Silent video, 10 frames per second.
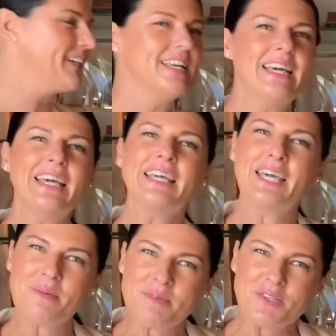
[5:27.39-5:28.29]
it.
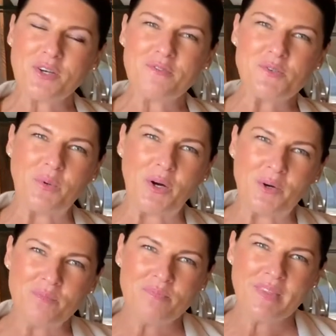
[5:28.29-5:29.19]
Keep yourselves
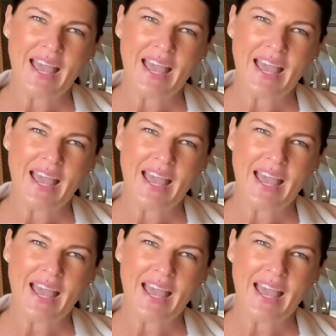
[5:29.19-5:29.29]
well.